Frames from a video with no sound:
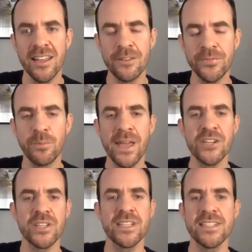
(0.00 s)

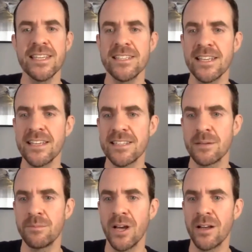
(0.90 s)
inflammation diseases
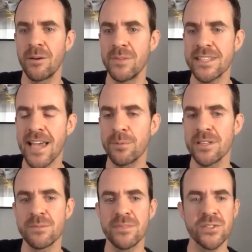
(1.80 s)
and
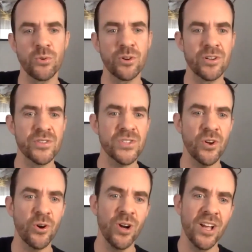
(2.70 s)
metabolism disorders.
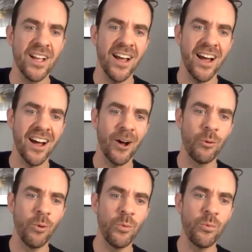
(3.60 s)
So
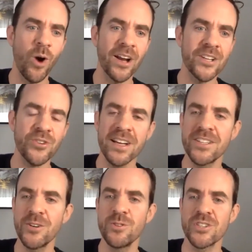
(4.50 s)
what we want to try to
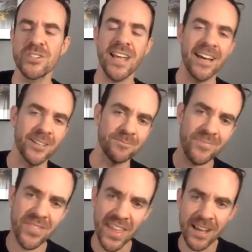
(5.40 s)
do is just kind of
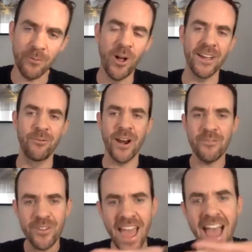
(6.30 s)
think like
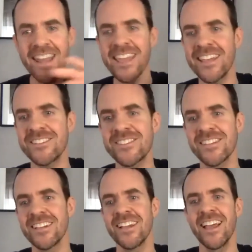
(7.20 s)
whatever that is
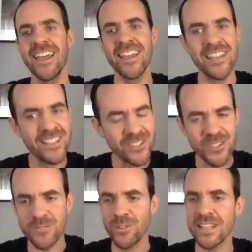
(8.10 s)

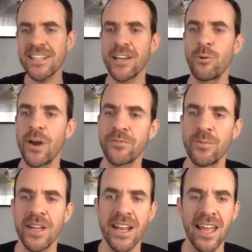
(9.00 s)
let's get away from
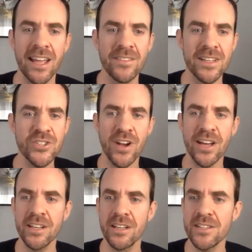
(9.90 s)
it, and let's try
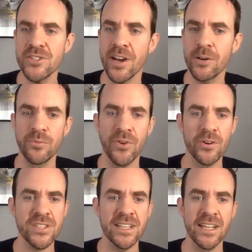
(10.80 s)
to
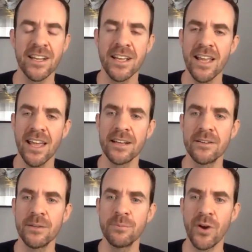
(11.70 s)
reverse it
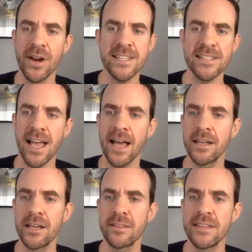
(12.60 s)
and embrace this kind
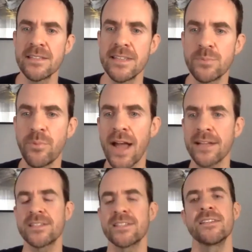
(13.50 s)
of these
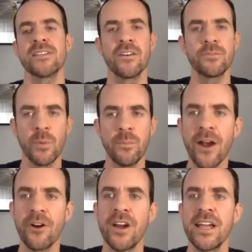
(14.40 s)
practices of
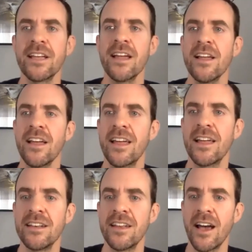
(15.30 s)
preparing
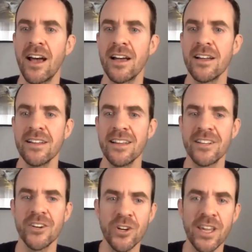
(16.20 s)
and
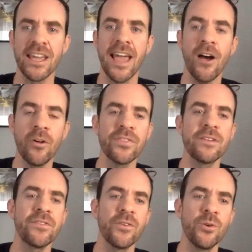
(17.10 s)
cooking
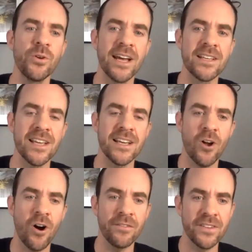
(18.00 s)
healthy food as
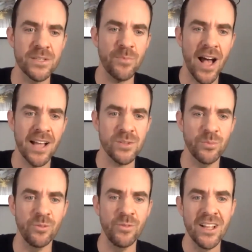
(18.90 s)
often as
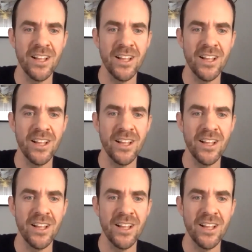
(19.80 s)
possible,